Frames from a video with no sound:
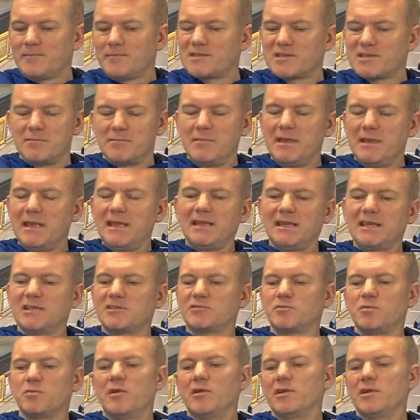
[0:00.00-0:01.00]
To me,
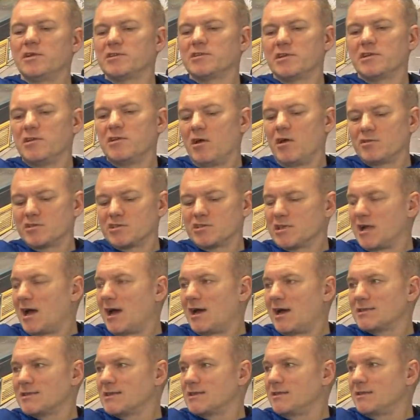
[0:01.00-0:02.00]
this one is a
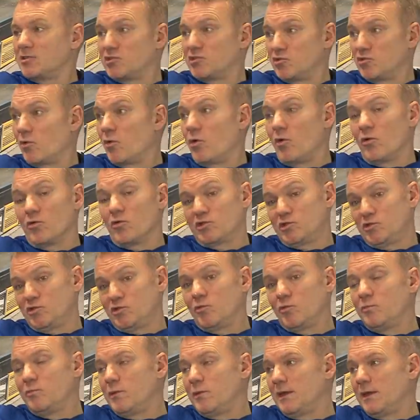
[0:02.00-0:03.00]
non-starter and
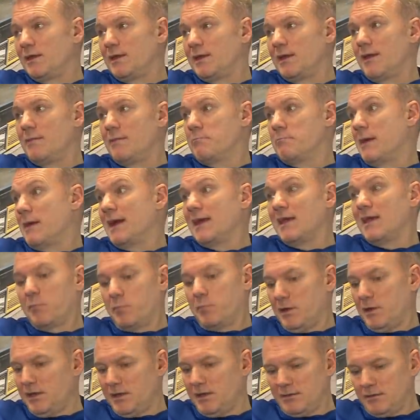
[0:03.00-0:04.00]
should be, in my
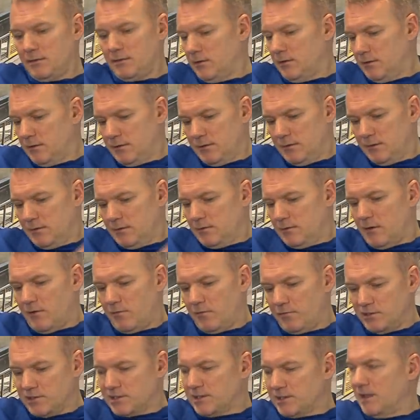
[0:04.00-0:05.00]
opinion.
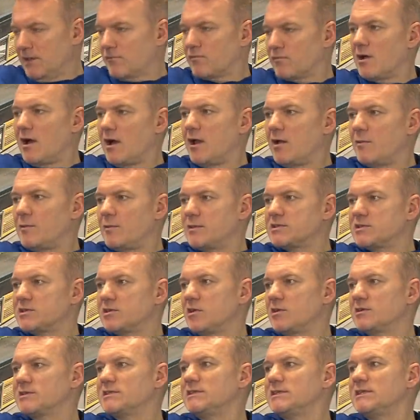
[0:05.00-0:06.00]
Obviously, if Carlo
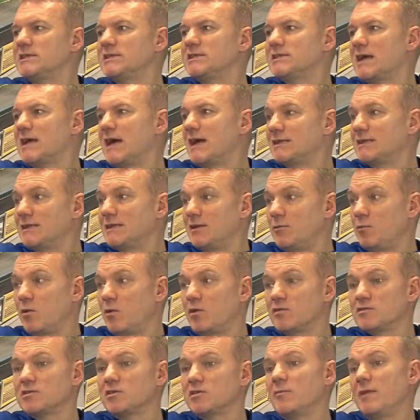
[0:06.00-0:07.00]
Ancelotti decided he
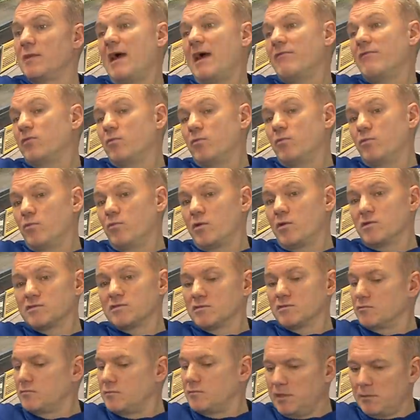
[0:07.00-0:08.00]
wanted them and Everton
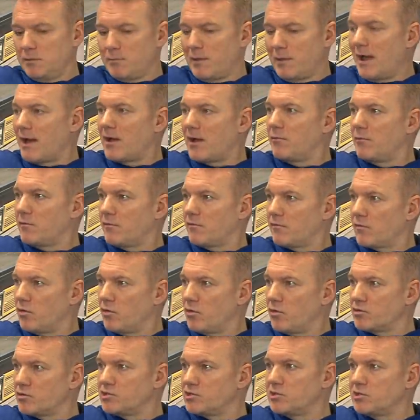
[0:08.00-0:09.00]
wanted them, you back him, of
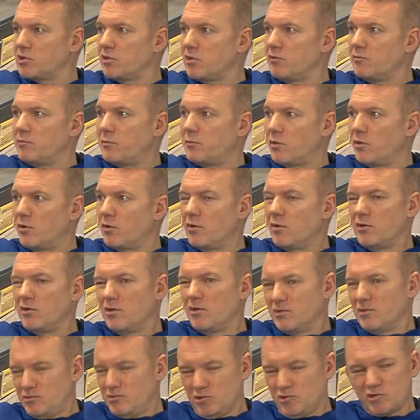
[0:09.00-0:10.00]
course you do. But
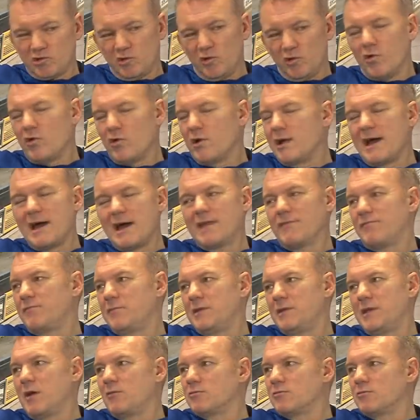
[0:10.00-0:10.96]
just looking at it from the